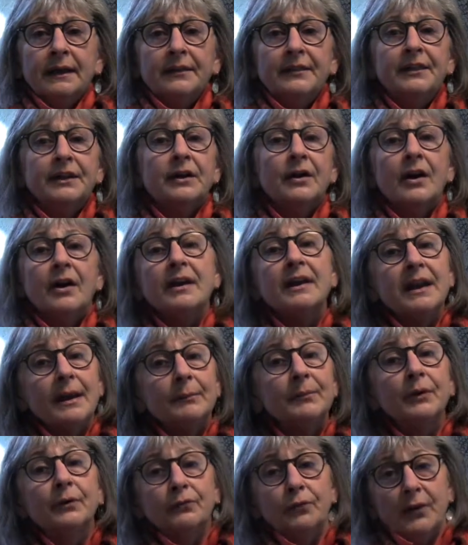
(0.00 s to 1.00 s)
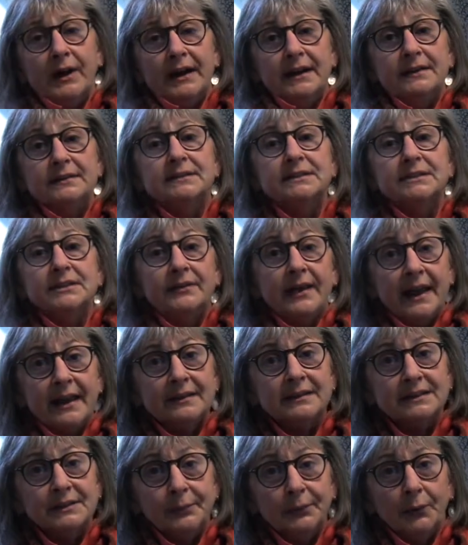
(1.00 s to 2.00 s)
There are a number of ways you
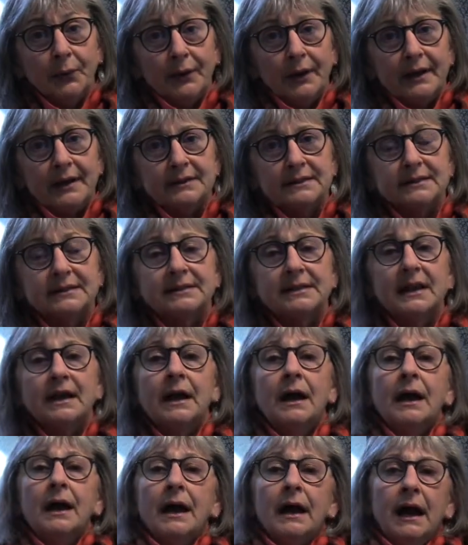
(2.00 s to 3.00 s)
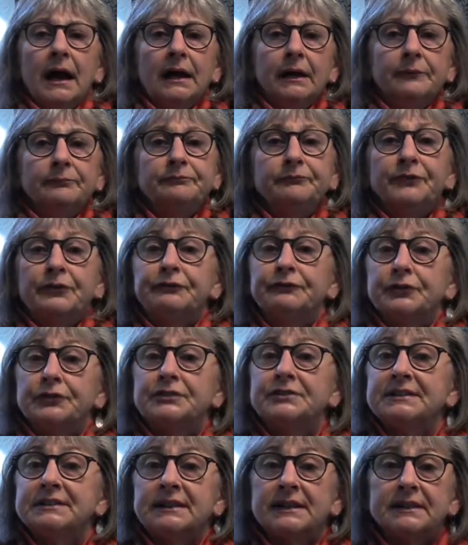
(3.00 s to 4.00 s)
can support us. The
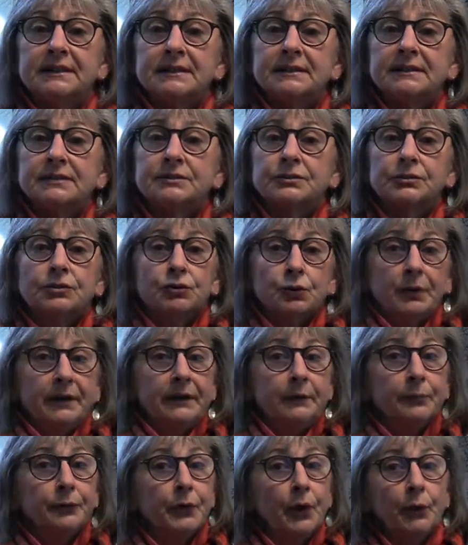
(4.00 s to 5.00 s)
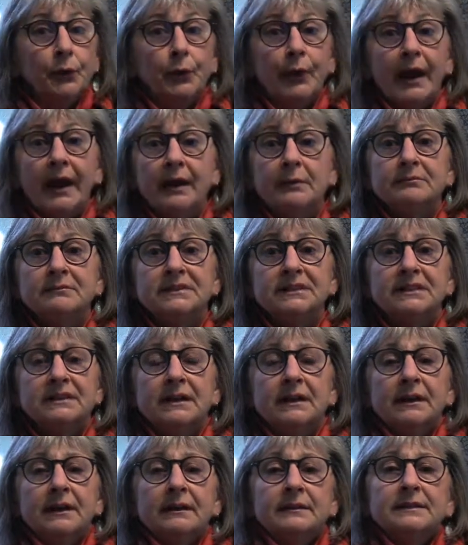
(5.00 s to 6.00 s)
first is joining
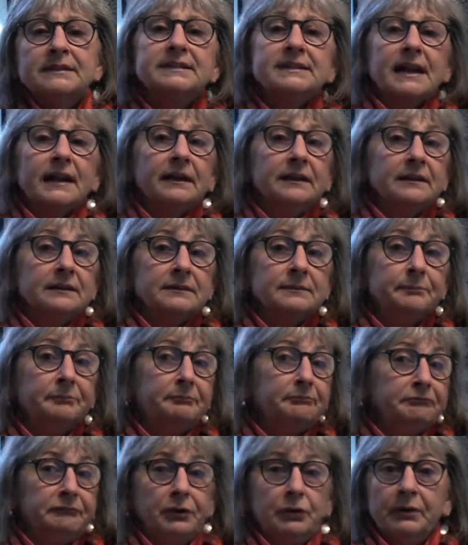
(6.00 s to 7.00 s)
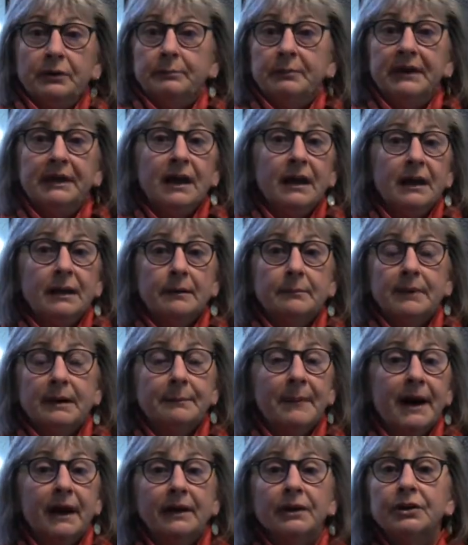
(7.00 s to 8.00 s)
programs. The second, you can become a
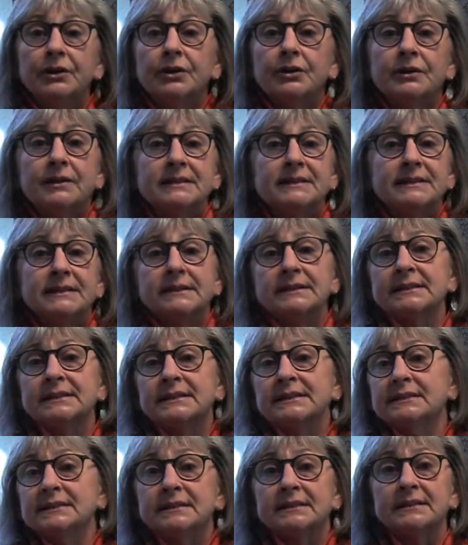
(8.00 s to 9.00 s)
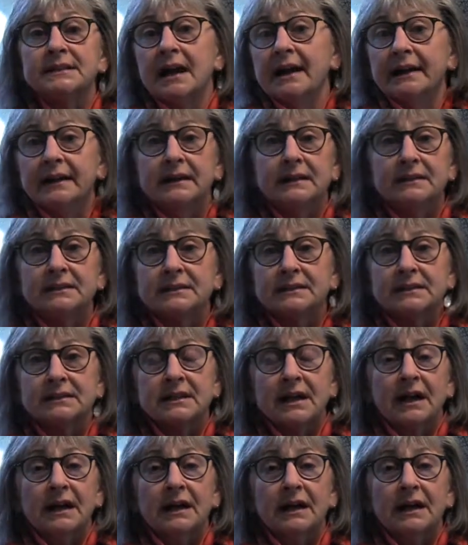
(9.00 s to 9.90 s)
monitor, a citizen science